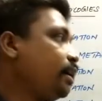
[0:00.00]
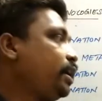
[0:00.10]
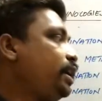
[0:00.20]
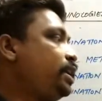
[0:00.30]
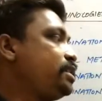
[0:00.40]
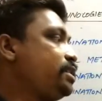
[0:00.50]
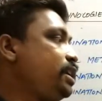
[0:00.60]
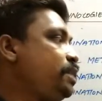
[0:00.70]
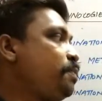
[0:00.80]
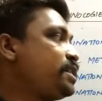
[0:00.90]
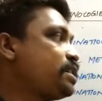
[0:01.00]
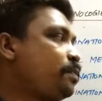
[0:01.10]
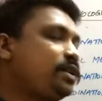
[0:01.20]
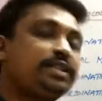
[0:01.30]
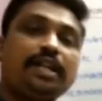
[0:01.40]
It depends
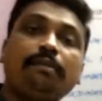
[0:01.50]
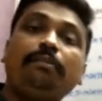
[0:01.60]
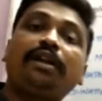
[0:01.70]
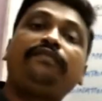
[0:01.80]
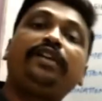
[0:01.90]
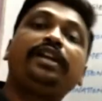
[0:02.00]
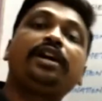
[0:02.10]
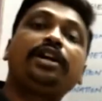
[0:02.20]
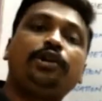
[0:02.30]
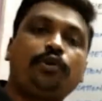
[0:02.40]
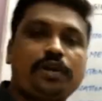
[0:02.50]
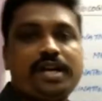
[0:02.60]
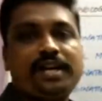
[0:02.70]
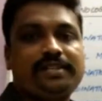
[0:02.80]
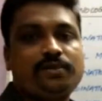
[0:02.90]
upon the number of ligand
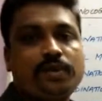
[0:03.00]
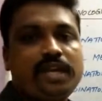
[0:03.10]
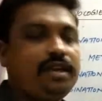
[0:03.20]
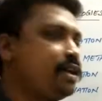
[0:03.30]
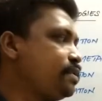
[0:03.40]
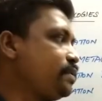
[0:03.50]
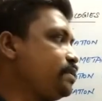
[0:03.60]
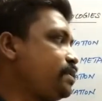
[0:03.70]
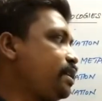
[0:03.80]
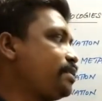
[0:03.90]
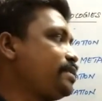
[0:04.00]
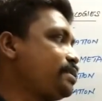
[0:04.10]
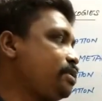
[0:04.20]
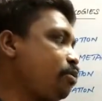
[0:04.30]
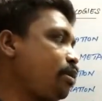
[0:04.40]
donors. Okay, since there are
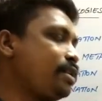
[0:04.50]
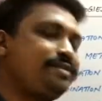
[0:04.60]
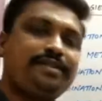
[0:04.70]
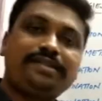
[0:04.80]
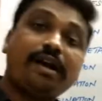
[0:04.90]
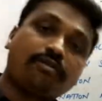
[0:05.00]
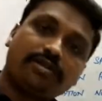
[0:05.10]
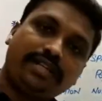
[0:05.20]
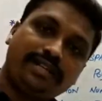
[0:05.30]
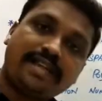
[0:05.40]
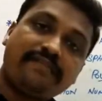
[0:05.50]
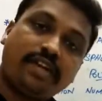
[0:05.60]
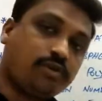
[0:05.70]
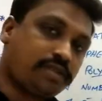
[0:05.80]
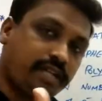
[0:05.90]
6 donors, it is having
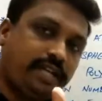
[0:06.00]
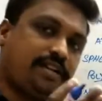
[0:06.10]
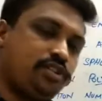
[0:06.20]
octahedral